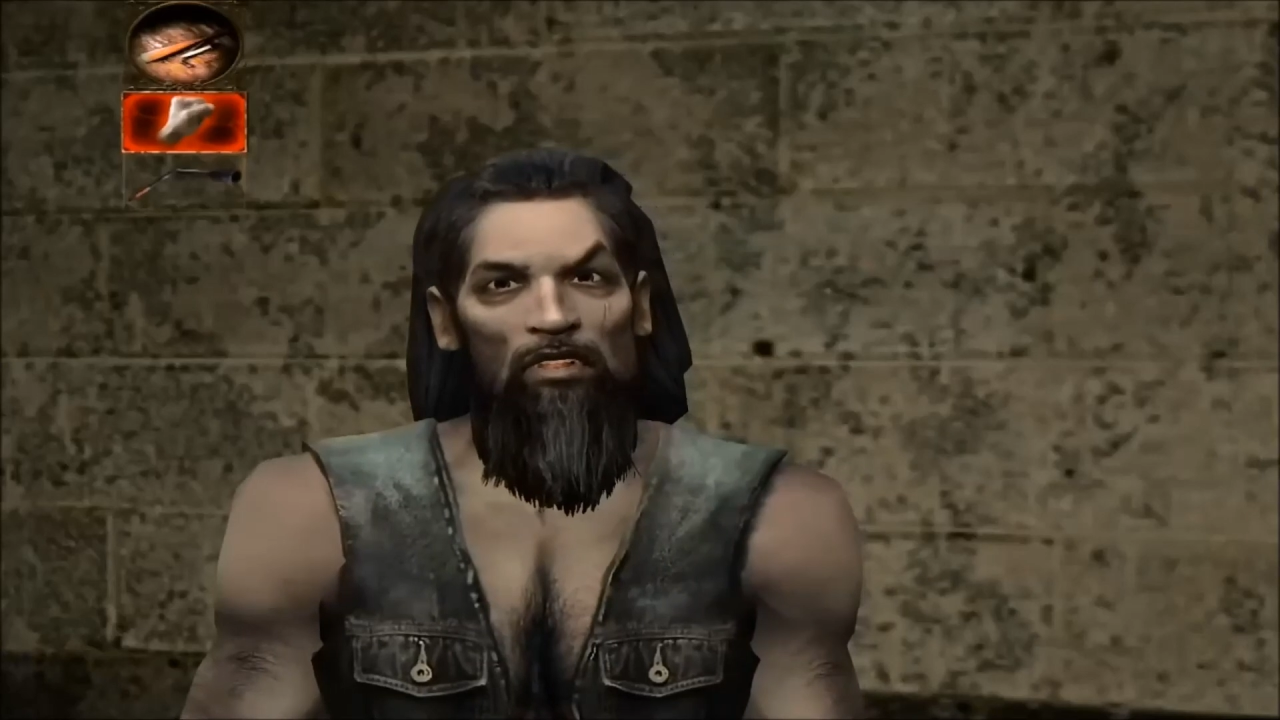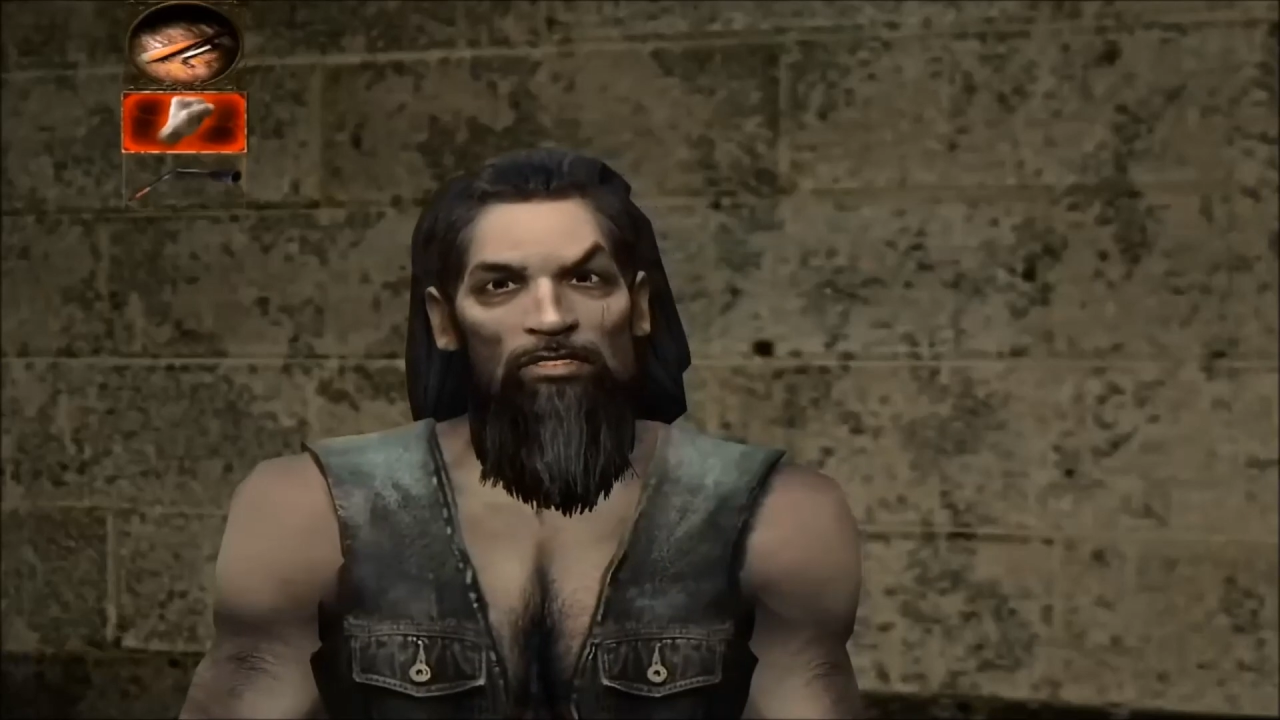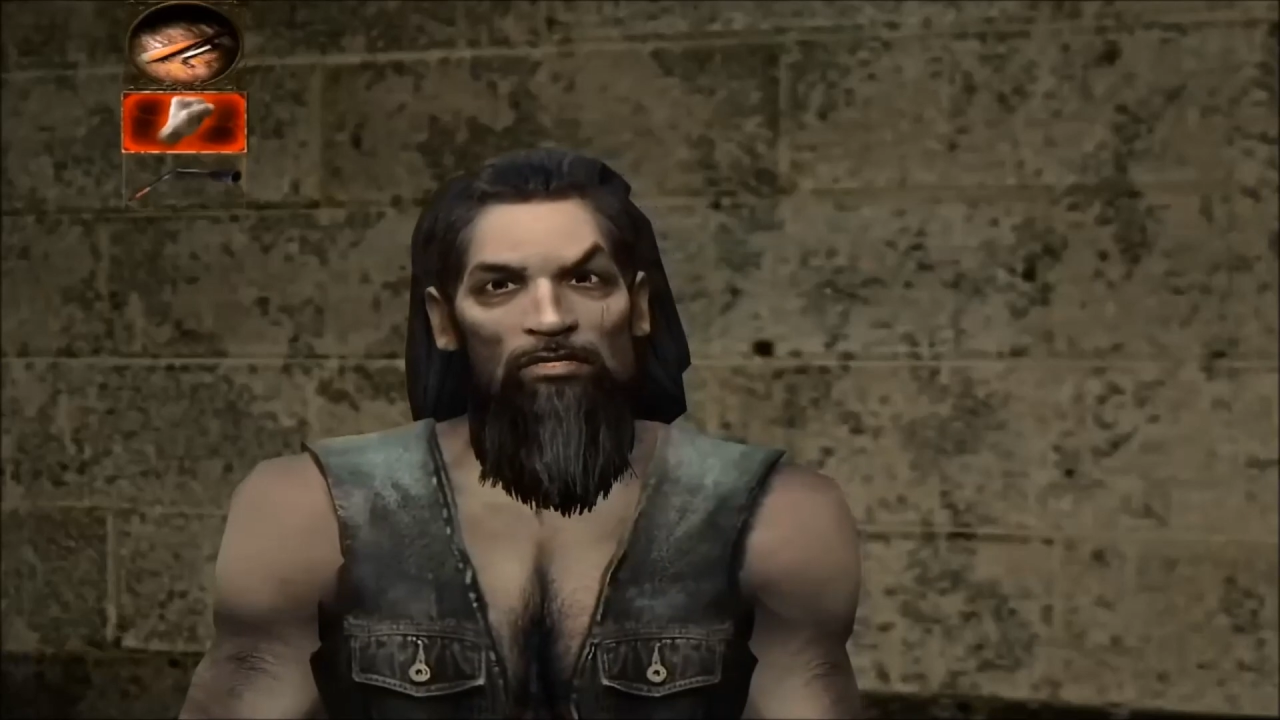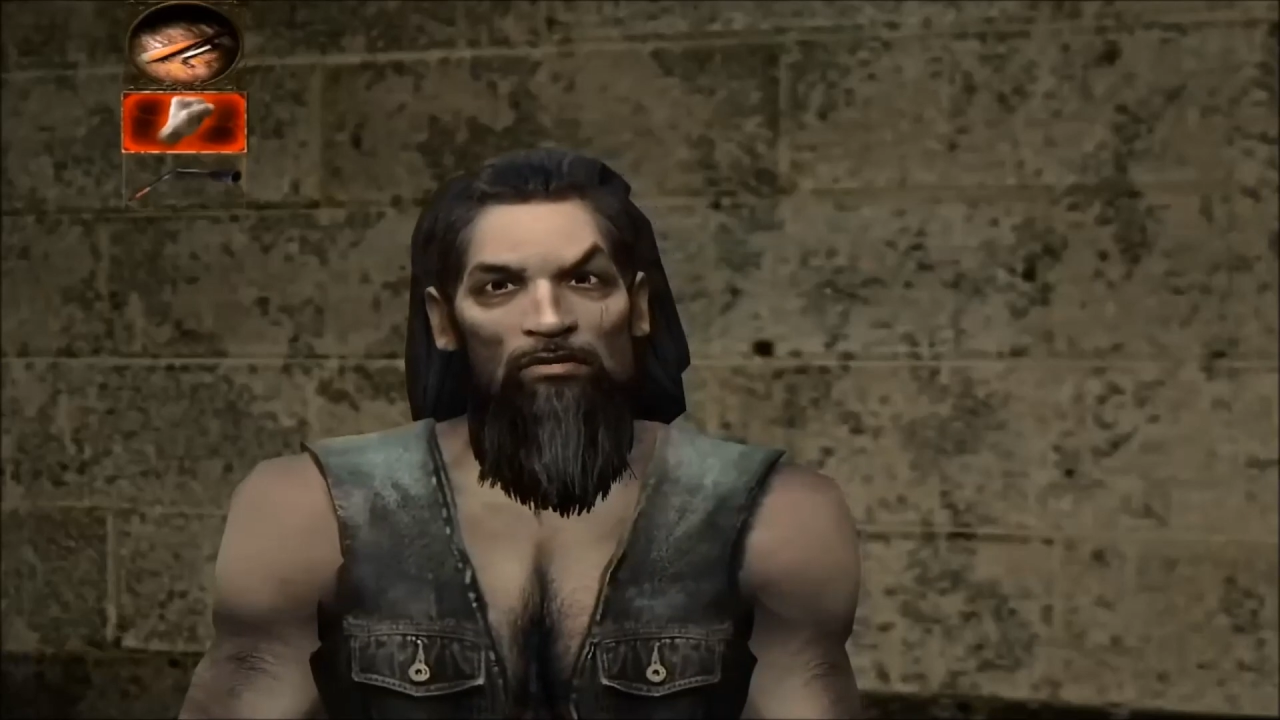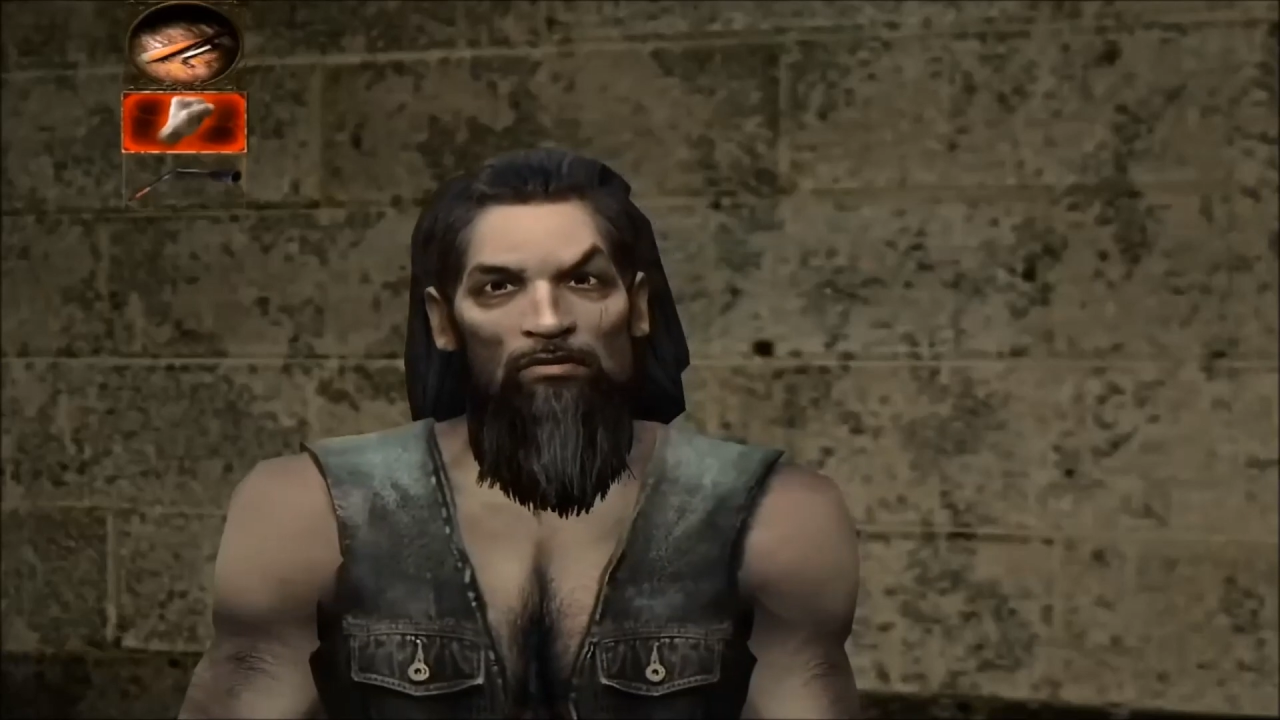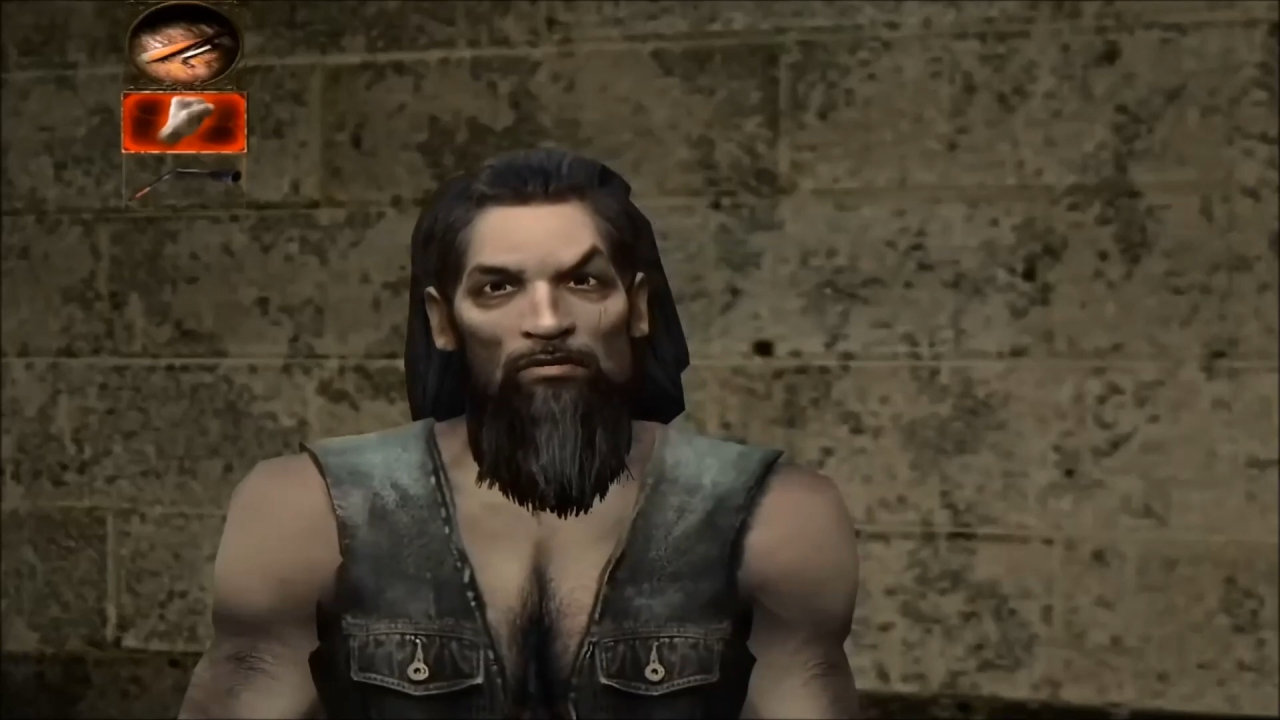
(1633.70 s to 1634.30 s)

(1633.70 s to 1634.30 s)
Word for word: all out.